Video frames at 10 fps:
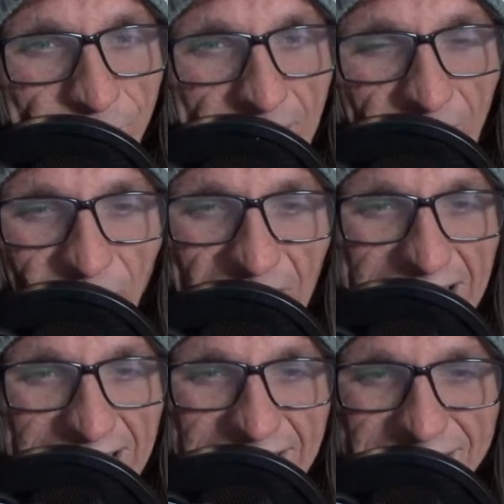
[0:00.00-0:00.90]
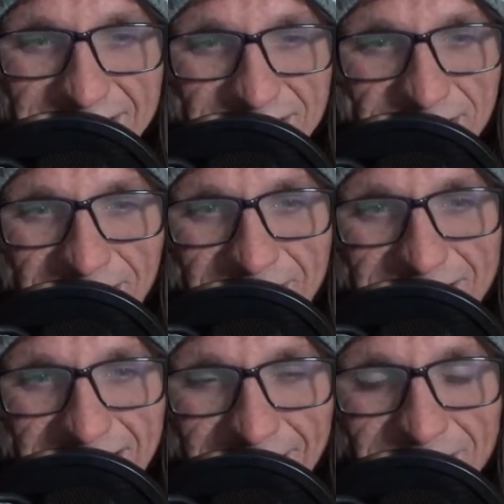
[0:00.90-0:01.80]
one of those
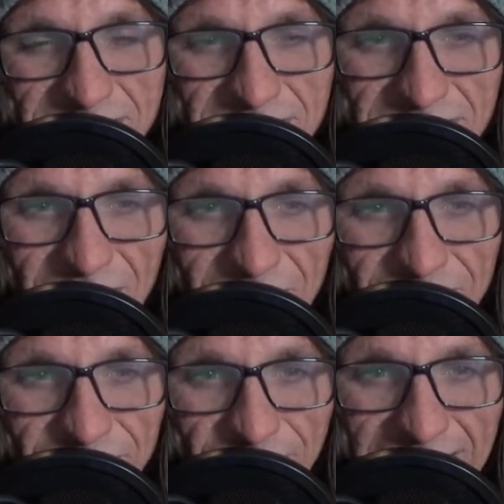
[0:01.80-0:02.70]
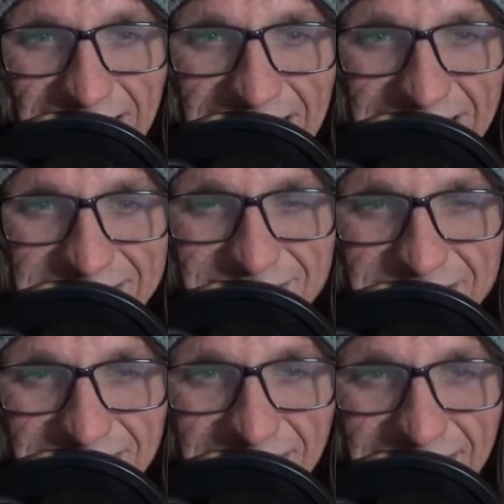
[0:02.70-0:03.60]
shows and it was so funny because it
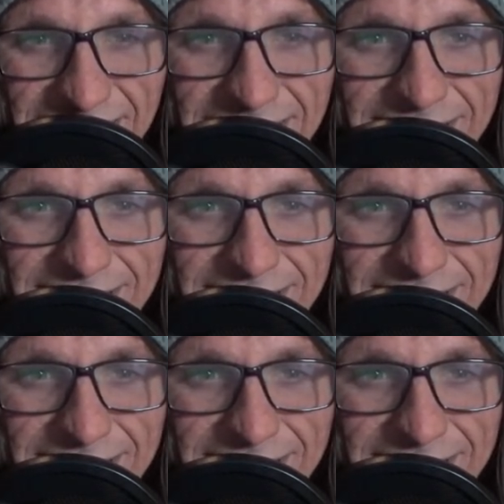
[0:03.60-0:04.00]
was like